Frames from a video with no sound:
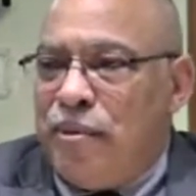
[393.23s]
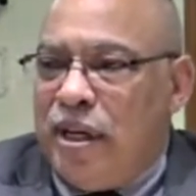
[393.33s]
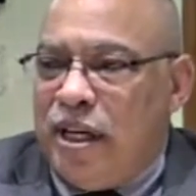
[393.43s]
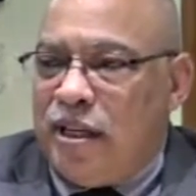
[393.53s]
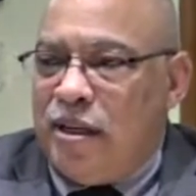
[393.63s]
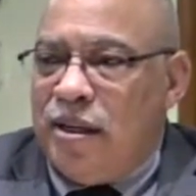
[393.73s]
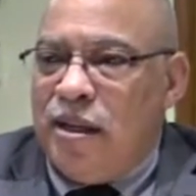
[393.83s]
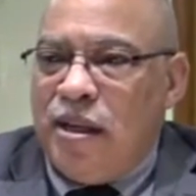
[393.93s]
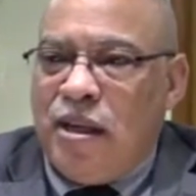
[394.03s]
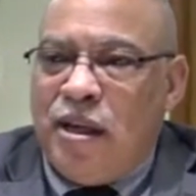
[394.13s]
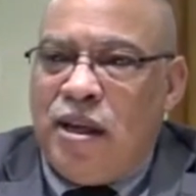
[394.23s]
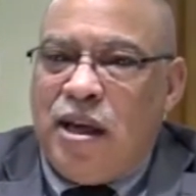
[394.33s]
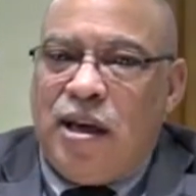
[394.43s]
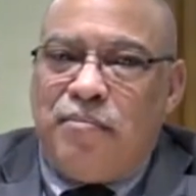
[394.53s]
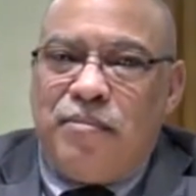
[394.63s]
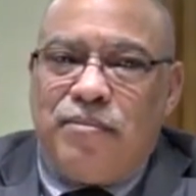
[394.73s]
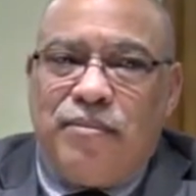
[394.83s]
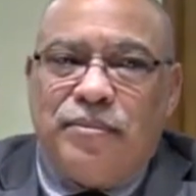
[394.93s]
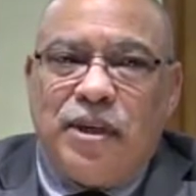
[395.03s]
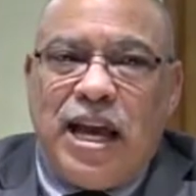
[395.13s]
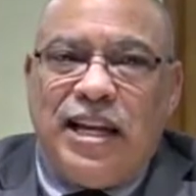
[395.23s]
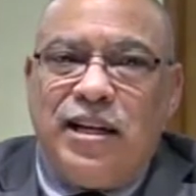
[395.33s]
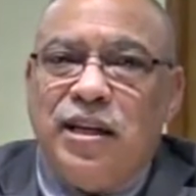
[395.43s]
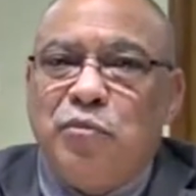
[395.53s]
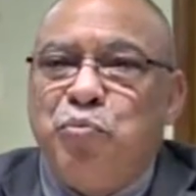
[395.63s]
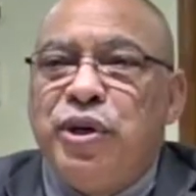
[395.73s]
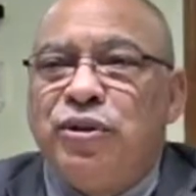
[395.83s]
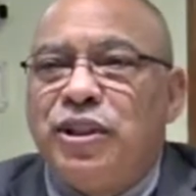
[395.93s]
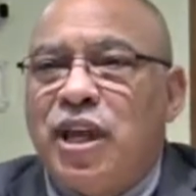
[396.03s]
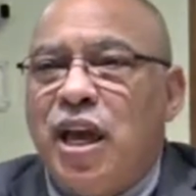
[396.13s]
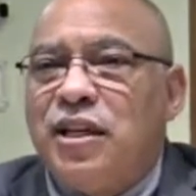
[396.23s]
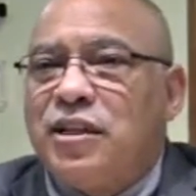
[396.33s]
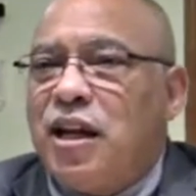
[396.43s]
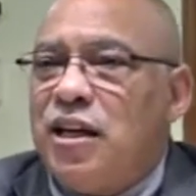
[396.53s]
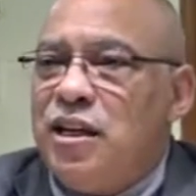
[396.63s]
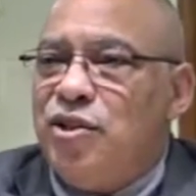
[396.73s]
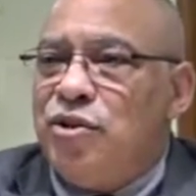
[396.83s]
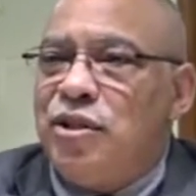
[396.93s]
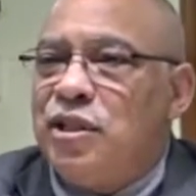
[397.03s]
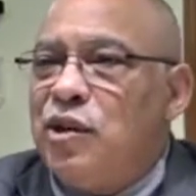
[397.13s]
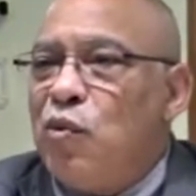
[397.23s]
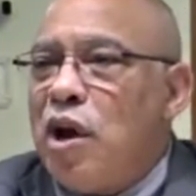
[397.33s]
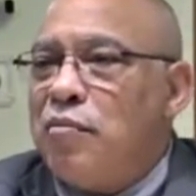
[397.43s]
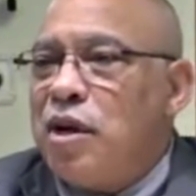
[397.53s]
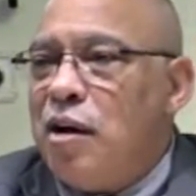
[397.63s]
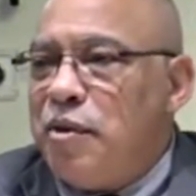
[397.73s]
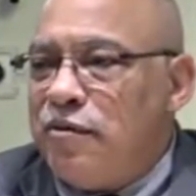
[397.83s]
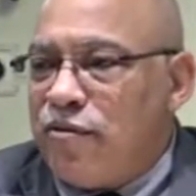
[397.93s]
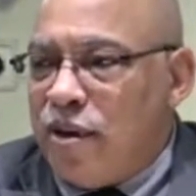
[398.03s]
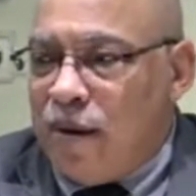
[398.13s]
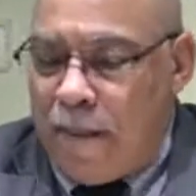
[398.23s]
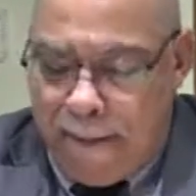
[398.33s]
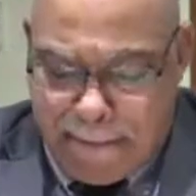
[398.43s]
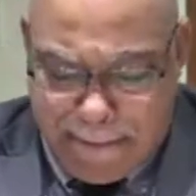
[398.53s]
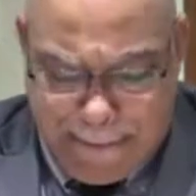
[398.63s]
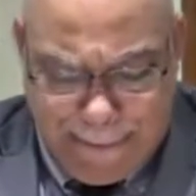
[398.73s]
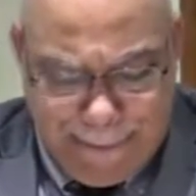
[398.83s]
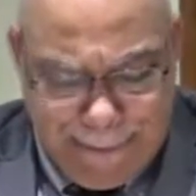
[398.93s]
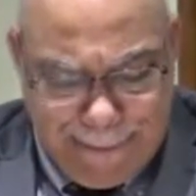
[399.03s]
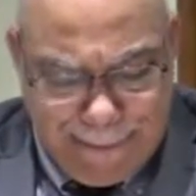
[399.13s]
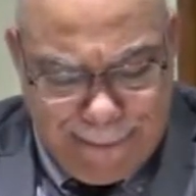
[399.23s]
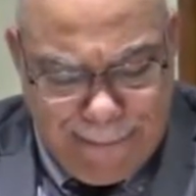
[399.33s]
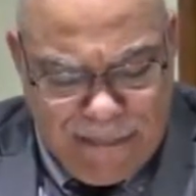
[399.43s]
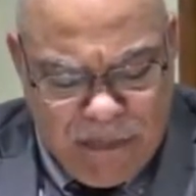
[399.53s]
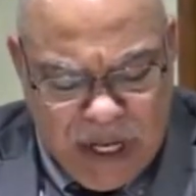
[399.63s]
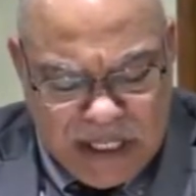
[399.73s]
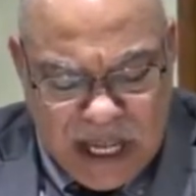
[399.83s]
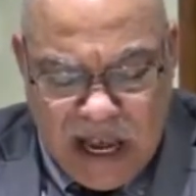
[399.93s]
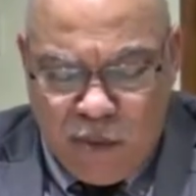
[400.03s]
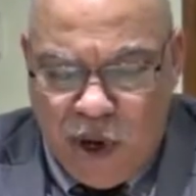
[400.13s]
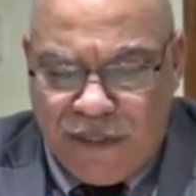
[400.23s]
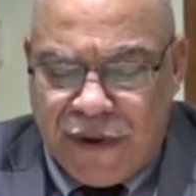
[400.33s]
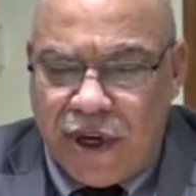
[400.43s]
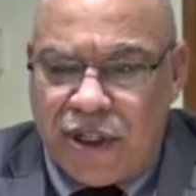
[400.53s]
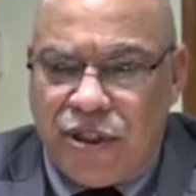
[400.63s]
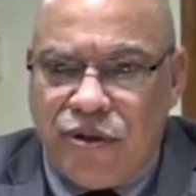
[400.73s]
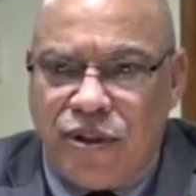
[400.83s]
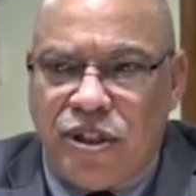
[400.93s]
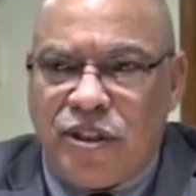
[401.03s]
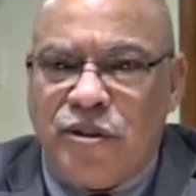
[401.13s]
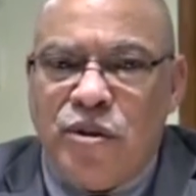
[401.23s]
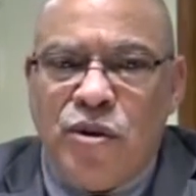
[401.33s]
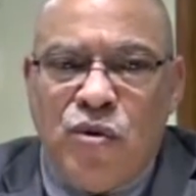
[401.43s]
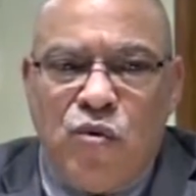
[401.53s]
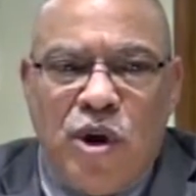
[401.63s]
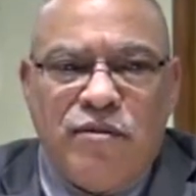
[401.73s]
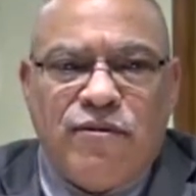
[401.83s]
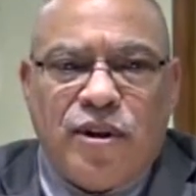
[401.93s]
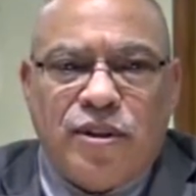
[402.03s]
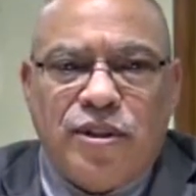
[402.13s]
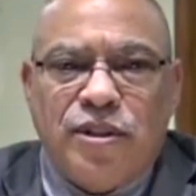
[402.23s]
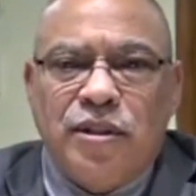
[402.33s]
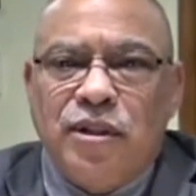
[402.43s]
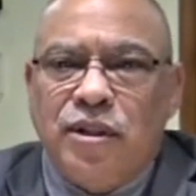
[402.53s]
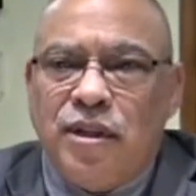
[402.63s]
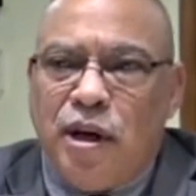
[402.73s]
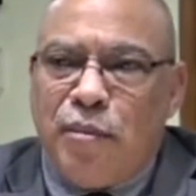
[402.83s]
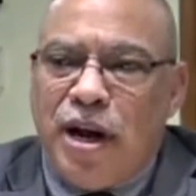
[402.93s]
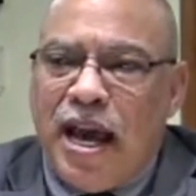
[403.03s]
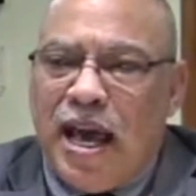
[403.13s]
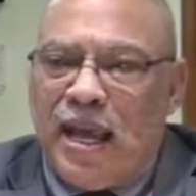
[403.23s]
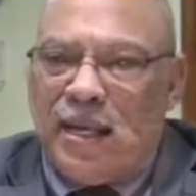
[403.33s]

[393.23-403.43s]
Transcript: but um, I need to build a case and I need you to see where I'm coming from. Amen. Psalm 132 and just one verse, number 9.